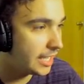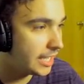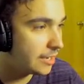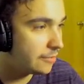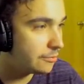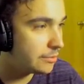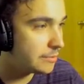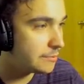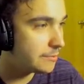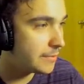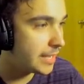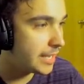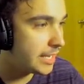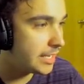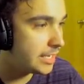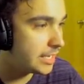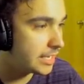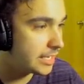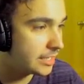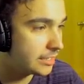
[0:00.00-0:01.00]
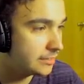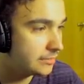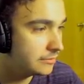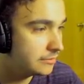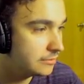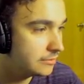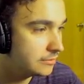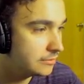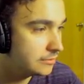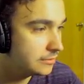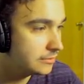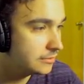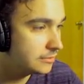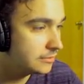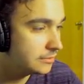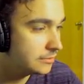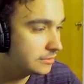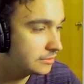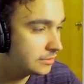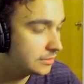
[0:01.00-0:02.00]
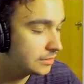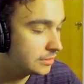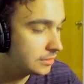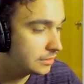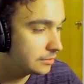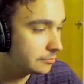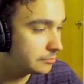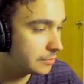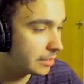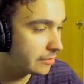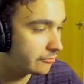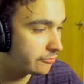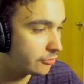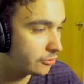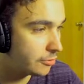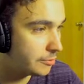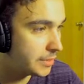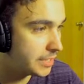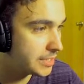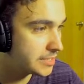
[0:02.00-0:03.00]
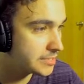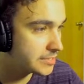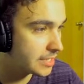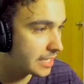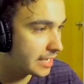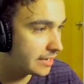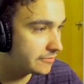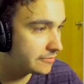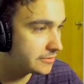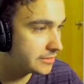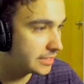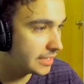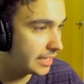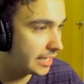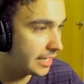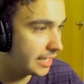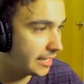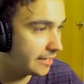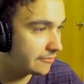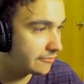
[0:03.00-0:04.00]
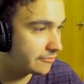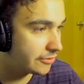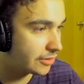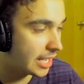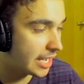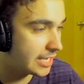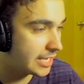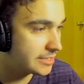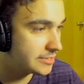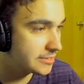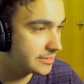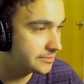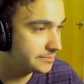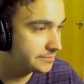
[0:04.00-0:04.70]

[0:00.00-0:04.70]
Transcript: we made it. About four minutes left, and flies.